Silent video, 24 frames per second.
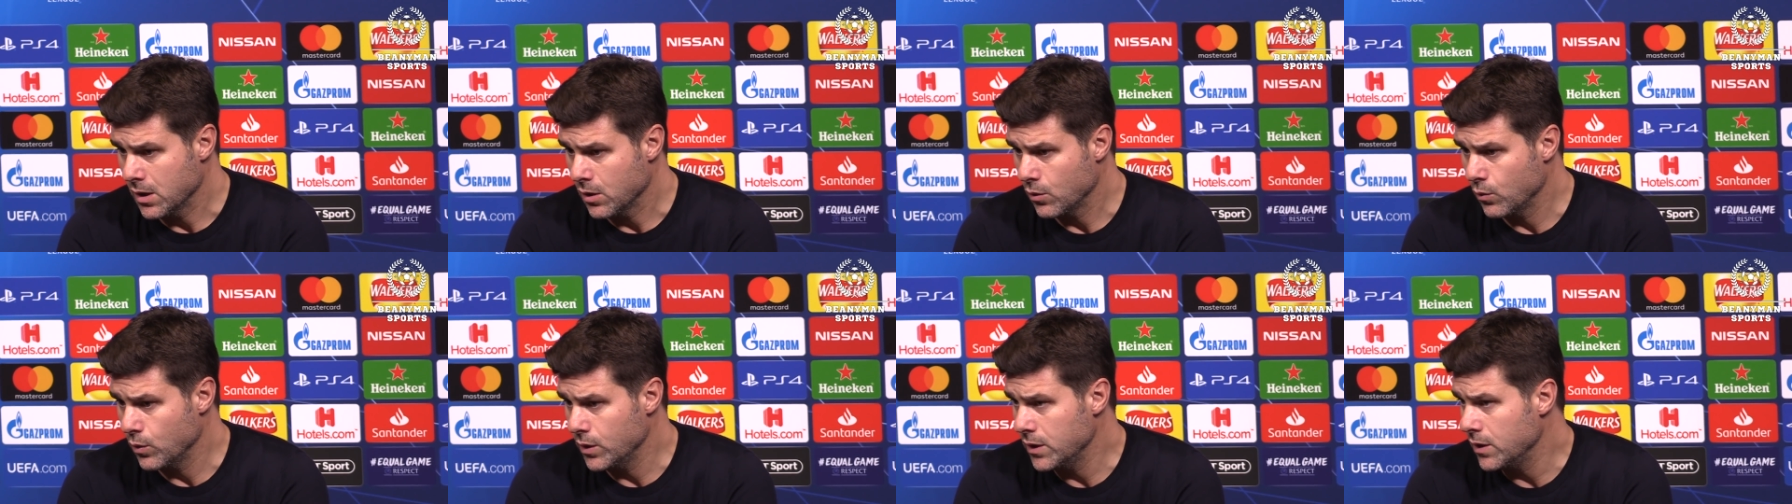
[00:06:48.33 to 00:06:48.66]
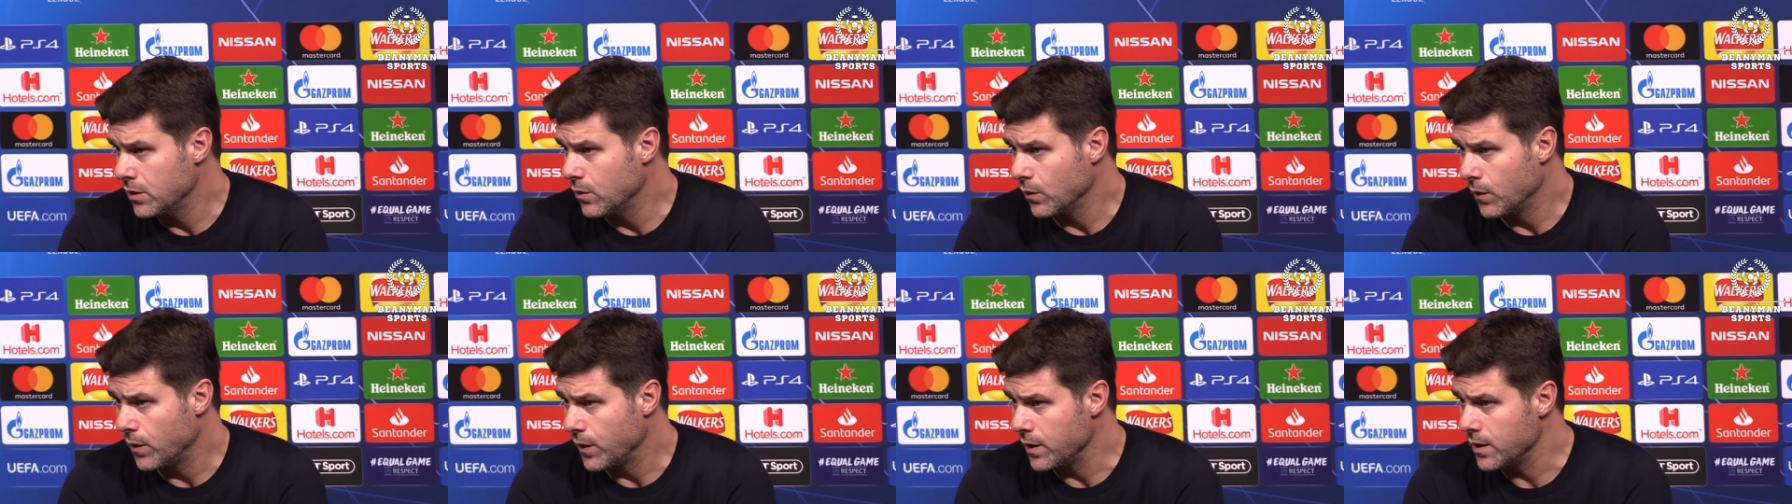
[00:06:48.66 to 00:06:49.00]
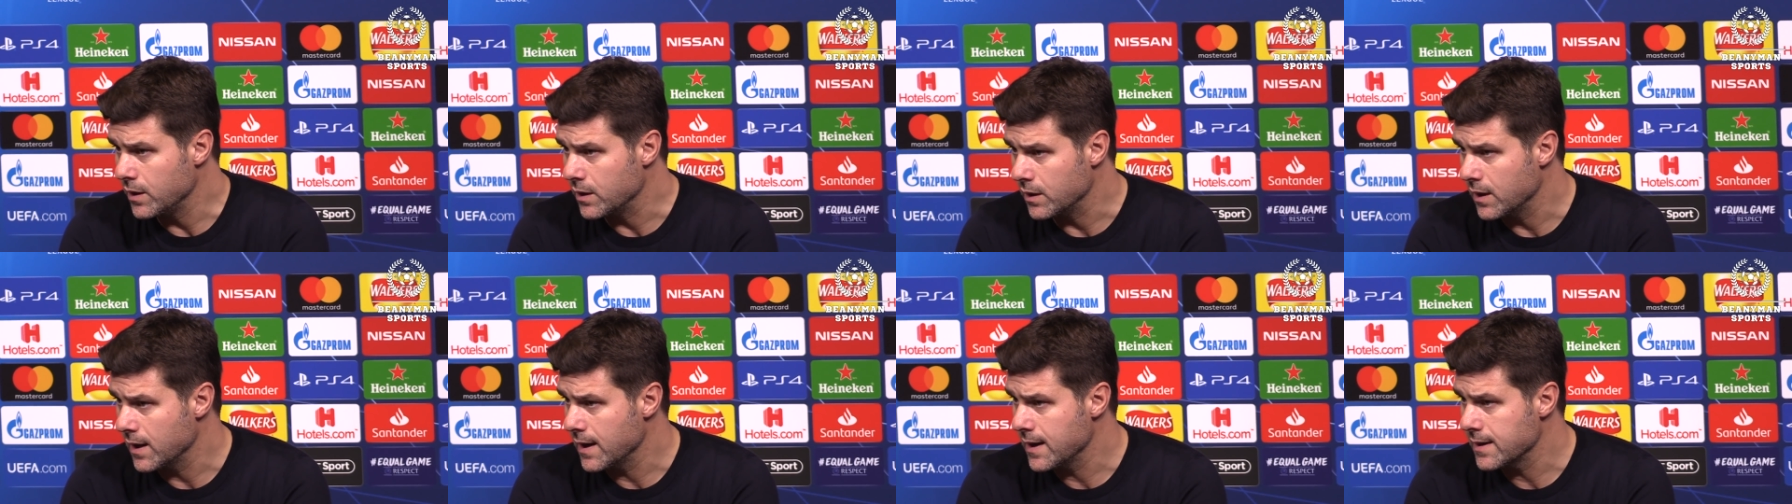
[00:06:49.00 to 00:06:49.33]
We need to
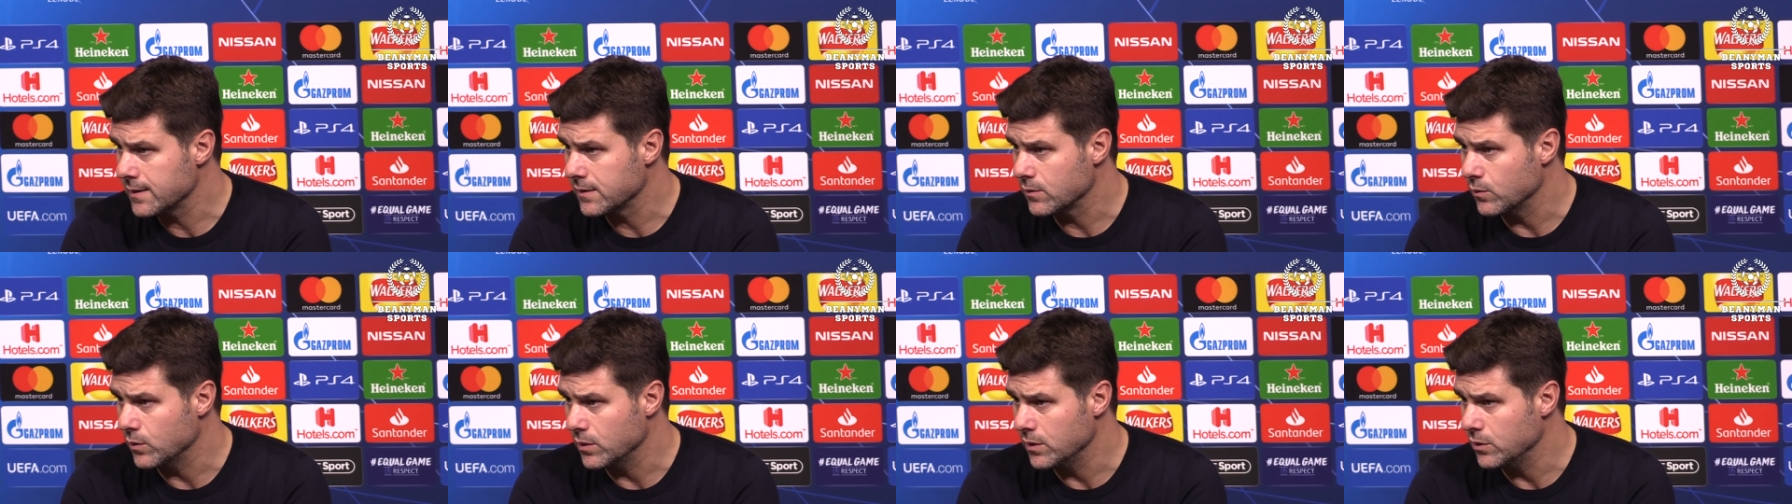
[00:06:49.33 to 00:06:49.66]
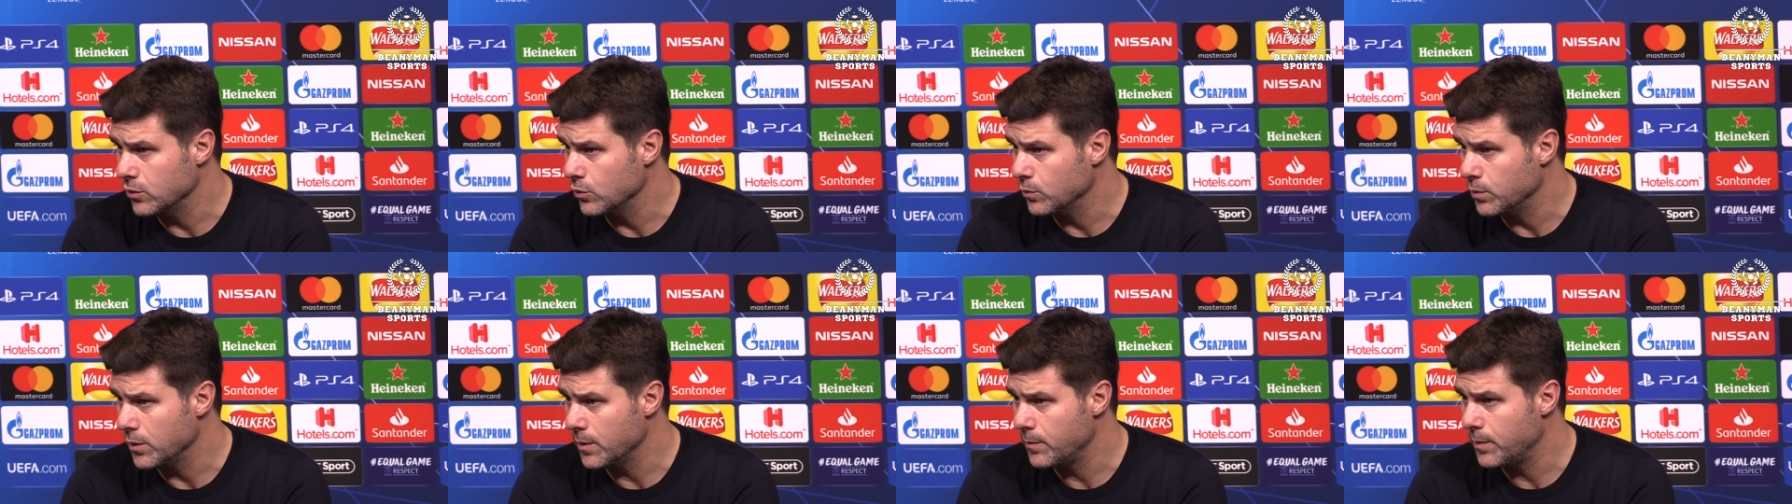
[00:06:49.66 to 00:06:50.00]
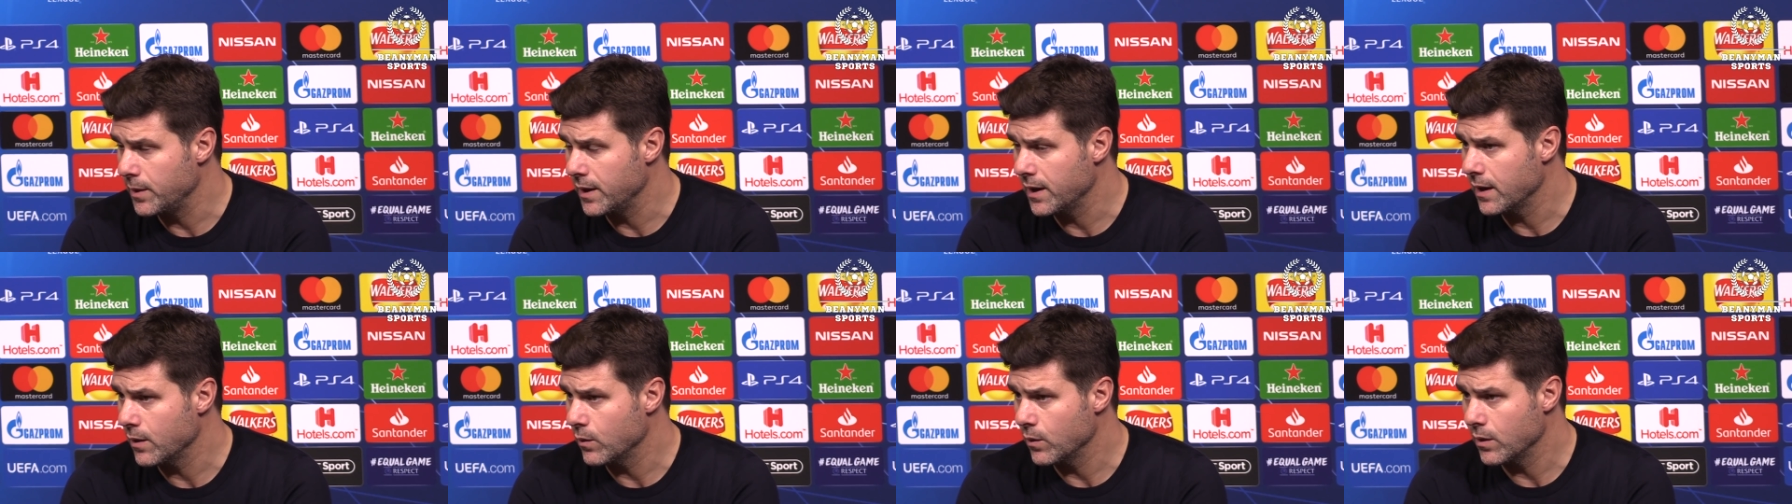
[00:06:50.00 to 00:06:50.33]
think in us. We need to
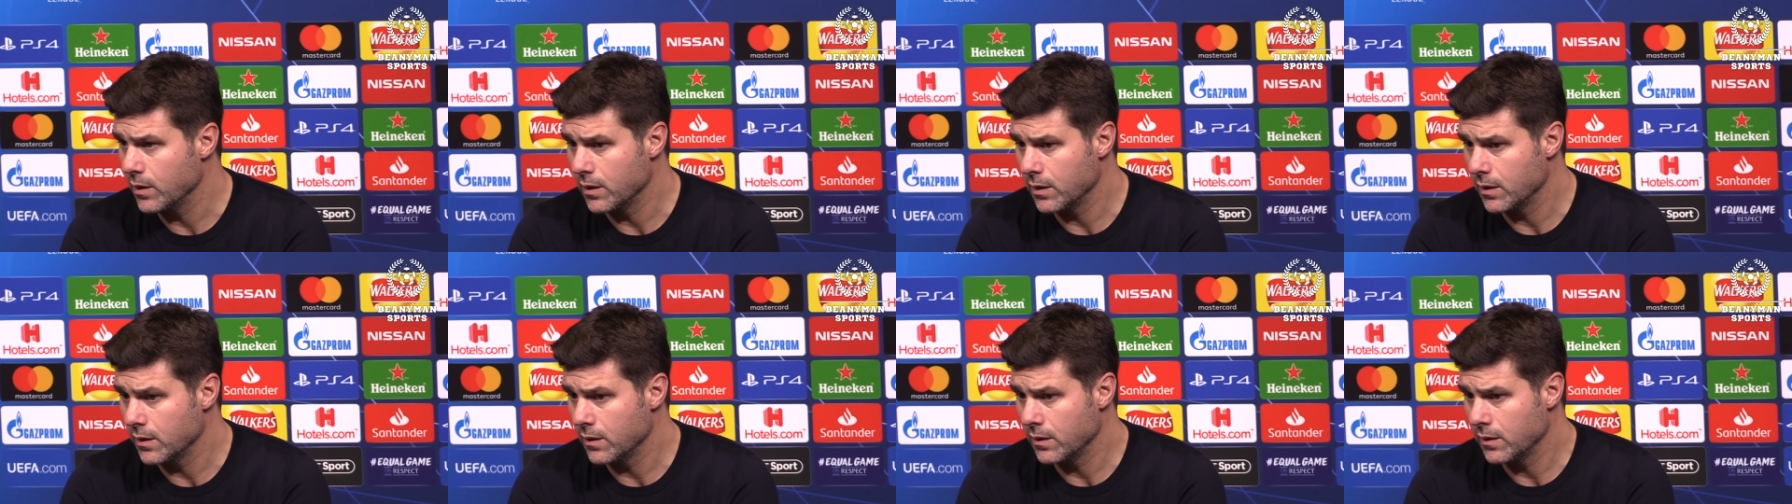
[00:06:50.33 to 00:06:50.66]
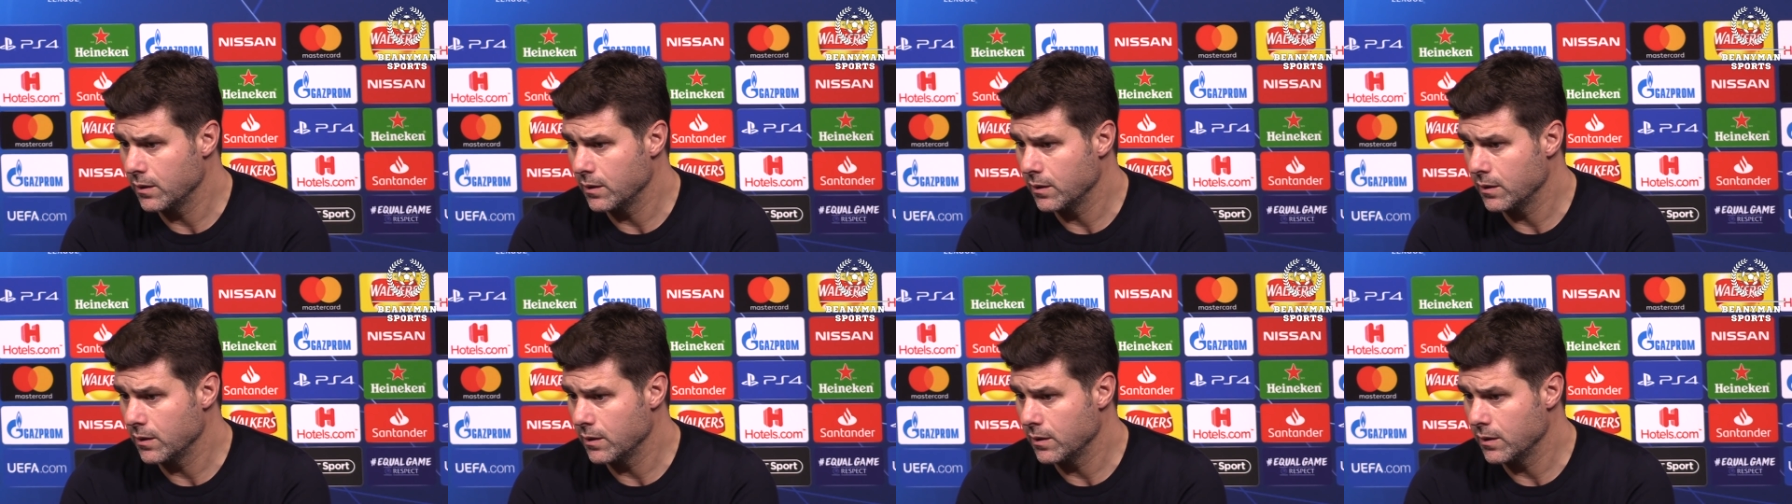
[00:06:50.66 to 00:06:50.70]
prepare our